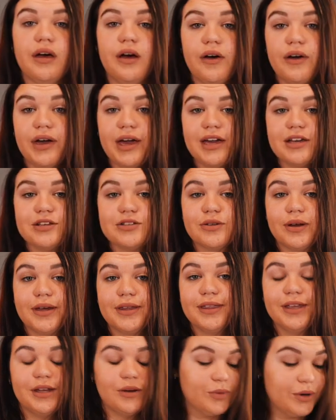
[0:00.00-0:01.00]
Okay, so
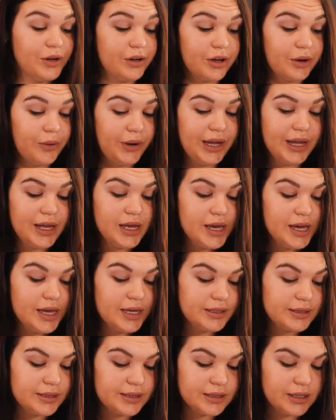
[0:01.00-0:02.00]
I think we're going.
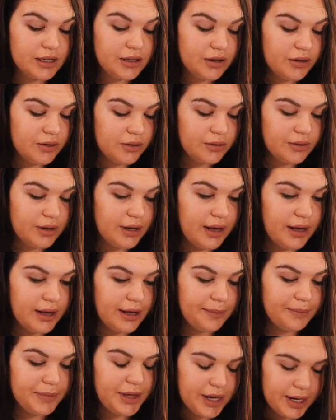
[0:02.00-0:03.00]
So
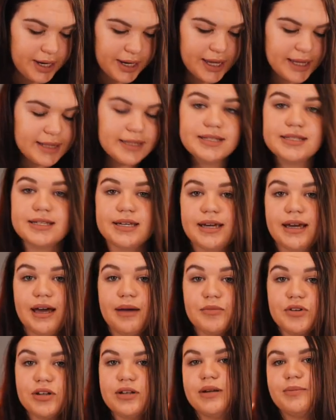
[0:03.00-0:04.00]
here you can see
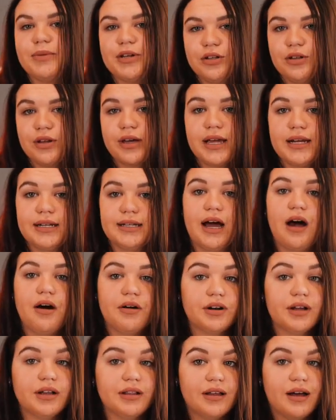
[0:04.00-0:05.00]
I'm going to be looking
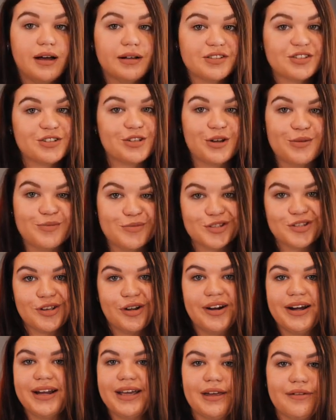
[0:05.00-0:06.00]
down a lot, so I'm
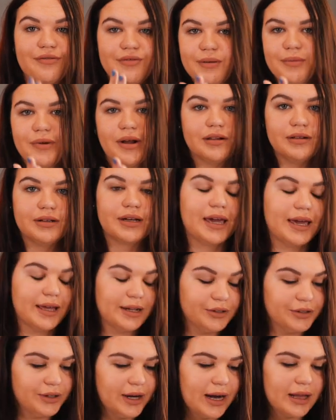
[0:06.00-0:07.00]
sorry if I'm not
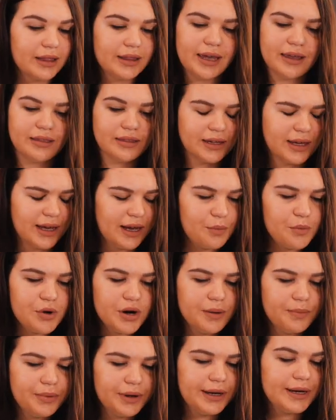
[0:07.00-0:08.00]
looking directly at the
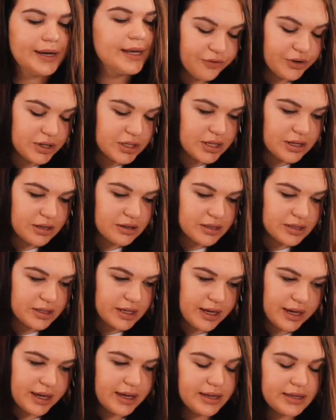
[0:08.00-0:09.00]
camera, but the first thing you'll
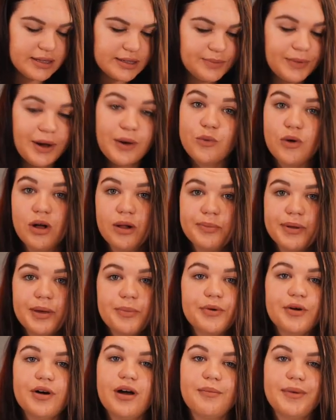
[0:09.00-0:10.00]
see is my
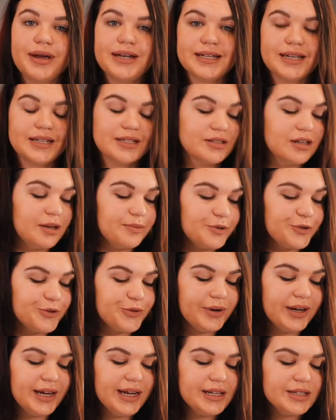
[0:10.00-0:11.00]
wallpaper on my desktop
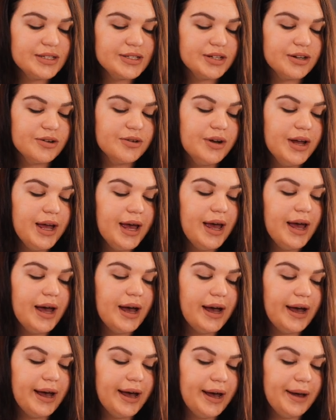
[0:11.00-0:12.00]
screen. So
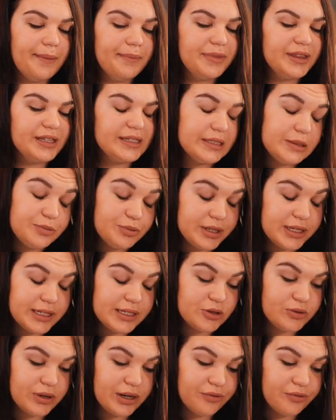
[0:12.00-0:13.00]
this is
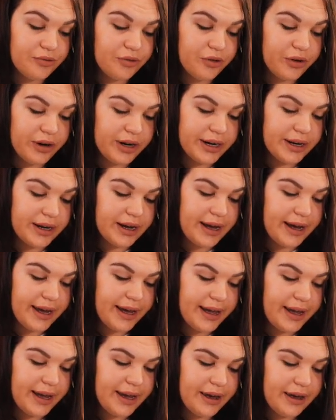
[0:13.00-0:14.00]
pretty straightforward.
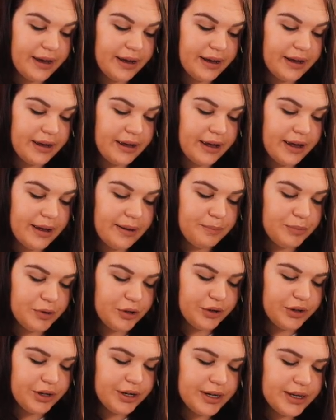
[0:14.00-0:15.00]
I
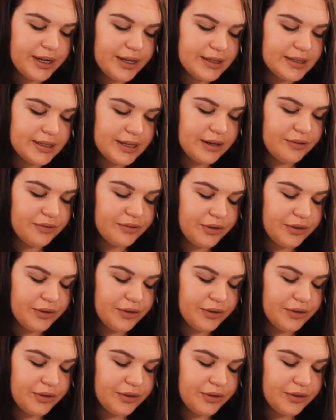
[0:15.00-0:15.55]
blurred it in